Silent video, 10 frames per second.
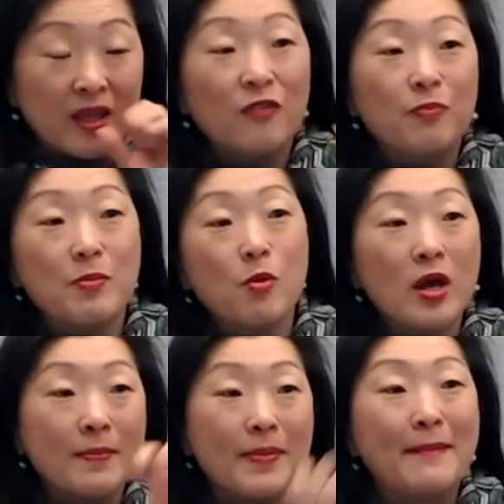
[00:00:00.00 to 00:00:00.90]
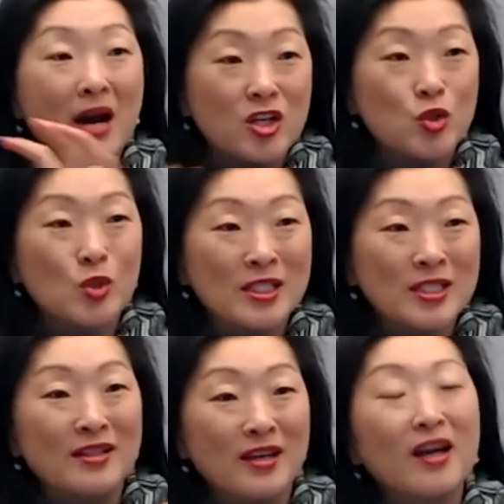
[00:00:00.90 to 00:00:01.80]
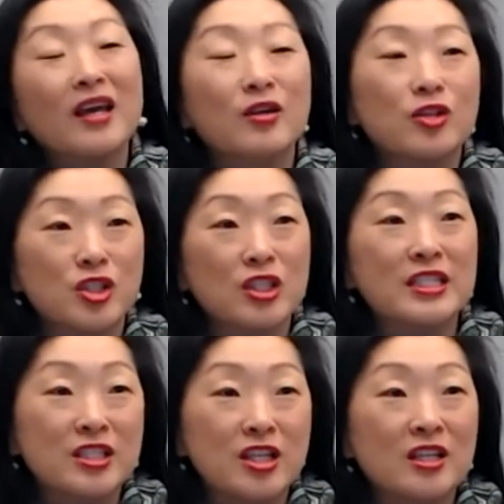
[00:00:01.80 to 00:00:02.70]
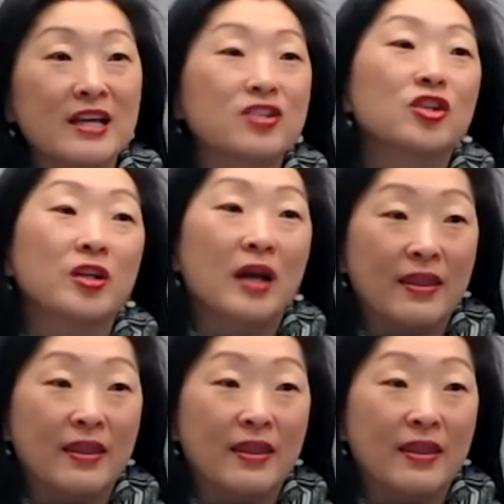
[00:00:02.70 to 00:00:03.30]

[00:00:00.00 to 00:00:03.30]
if people want to buy modules and just listen to the lecture,